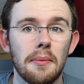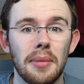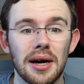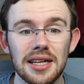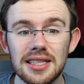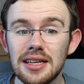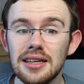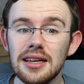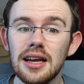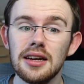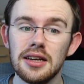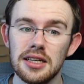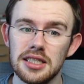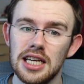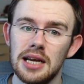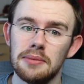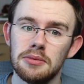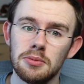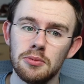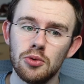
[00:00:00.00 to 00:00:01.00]
but I did get an
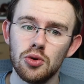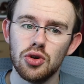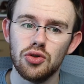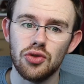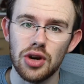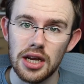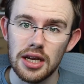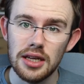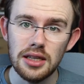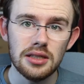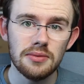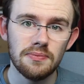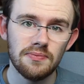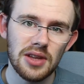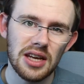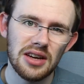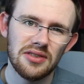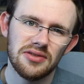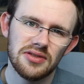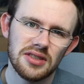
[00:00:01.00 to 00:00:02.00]
acceptable grade,
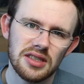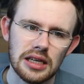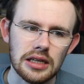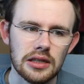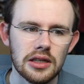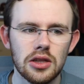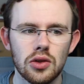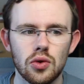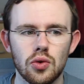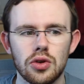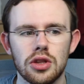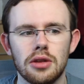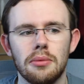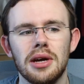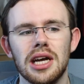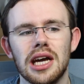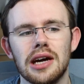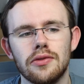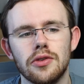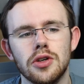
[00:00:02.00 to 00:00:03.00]
if slightly lower than
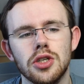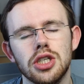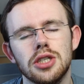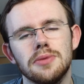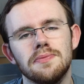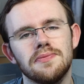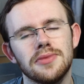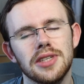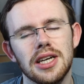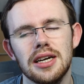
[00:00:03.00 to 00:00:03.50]
my average.